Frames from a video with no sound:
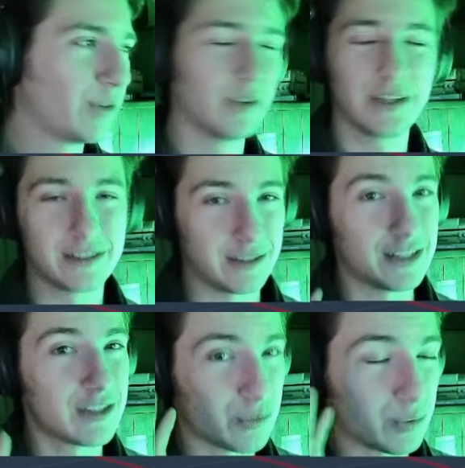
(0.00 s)

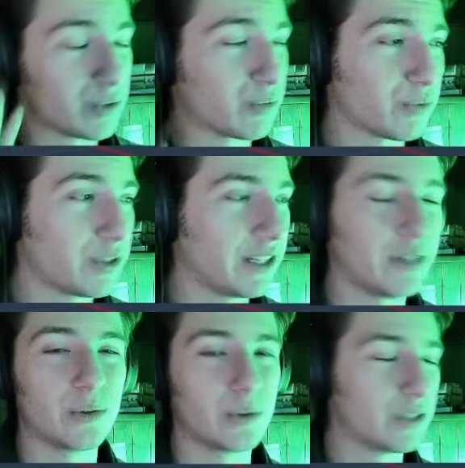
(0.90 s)
this is what's really
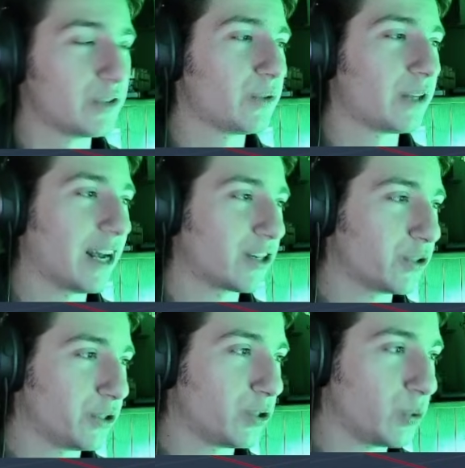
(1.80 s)
cool, is you can
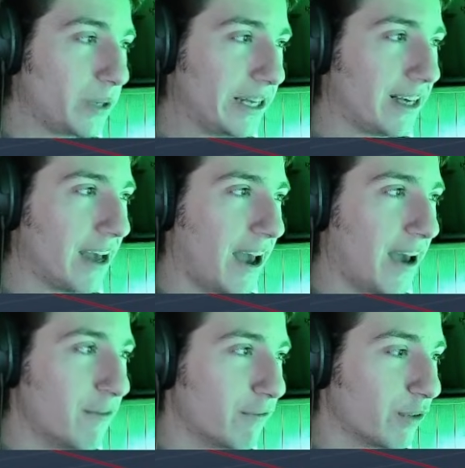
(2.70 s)
actually tweak
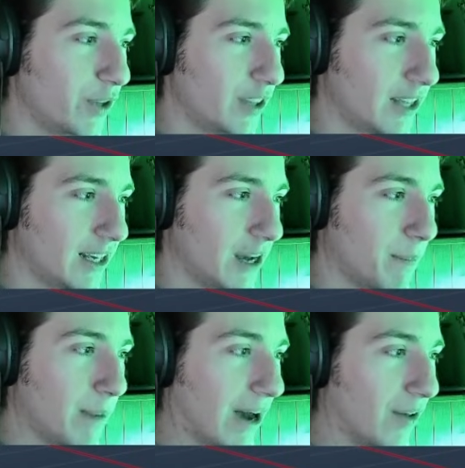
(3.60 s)
everything
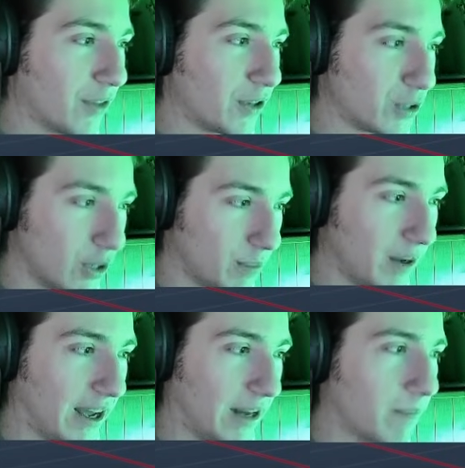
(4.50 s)
about the
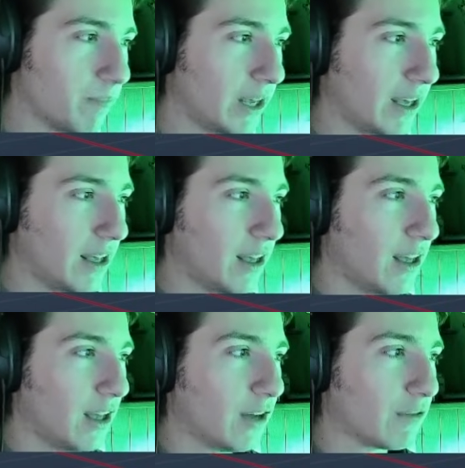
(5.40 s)
turbine,
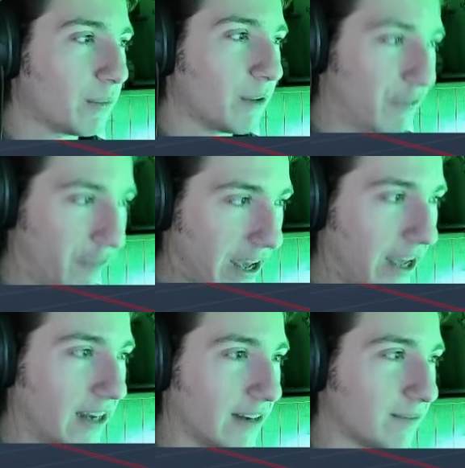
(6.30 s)
from the
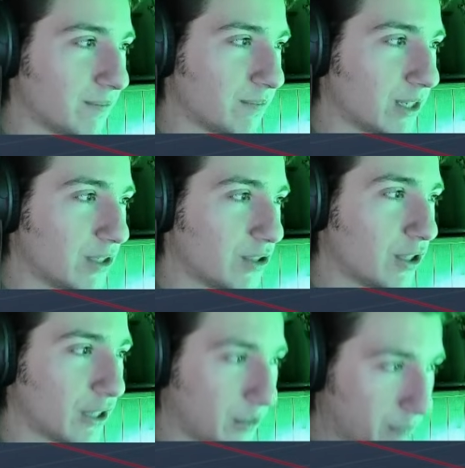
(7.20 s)
fan to
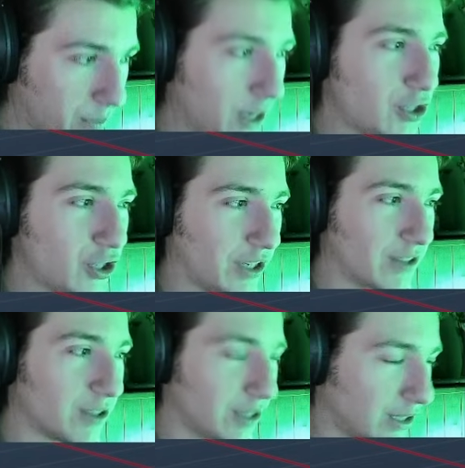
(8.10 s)
the compression
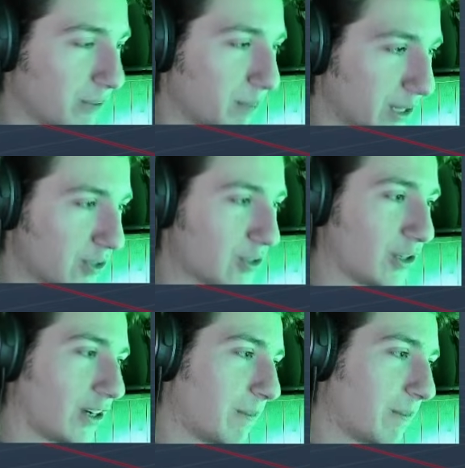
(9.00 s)
to the combustor,